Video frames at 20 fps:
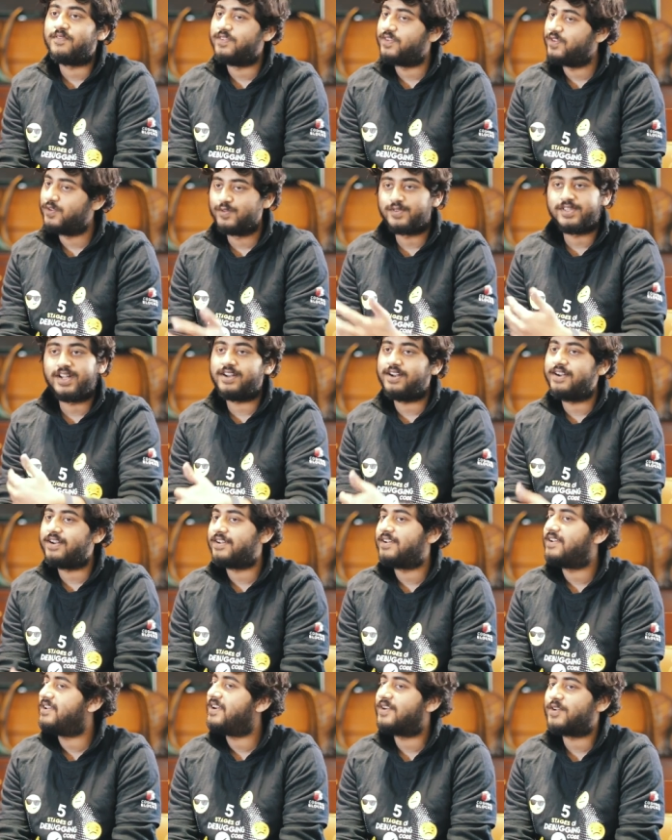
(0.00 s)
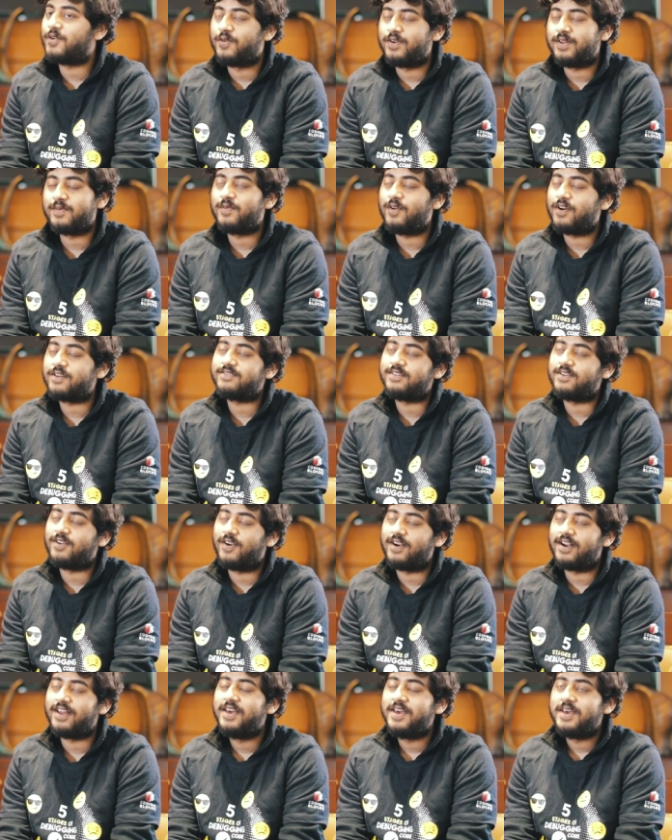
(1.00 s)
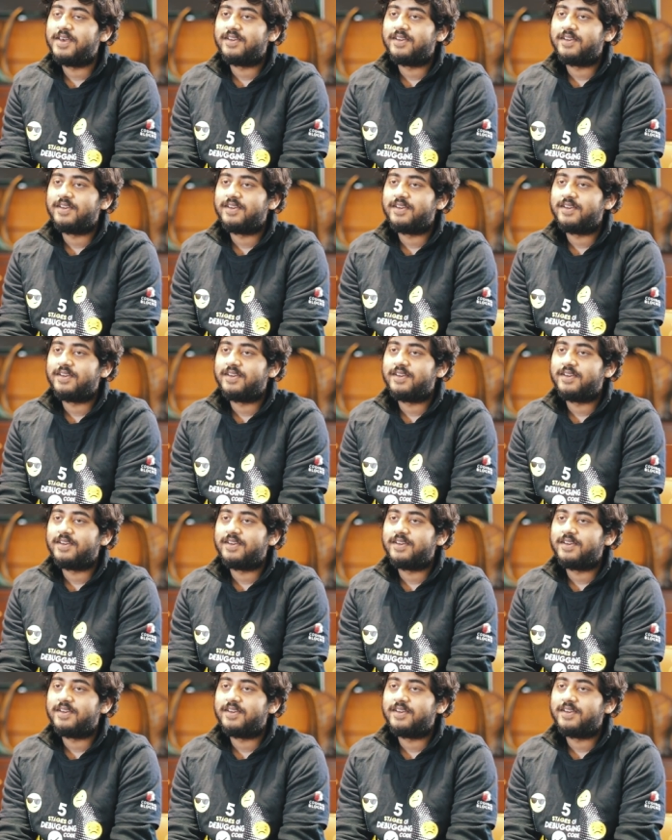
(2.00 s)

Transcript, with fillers: We use that internally at Coding Blocks a lot.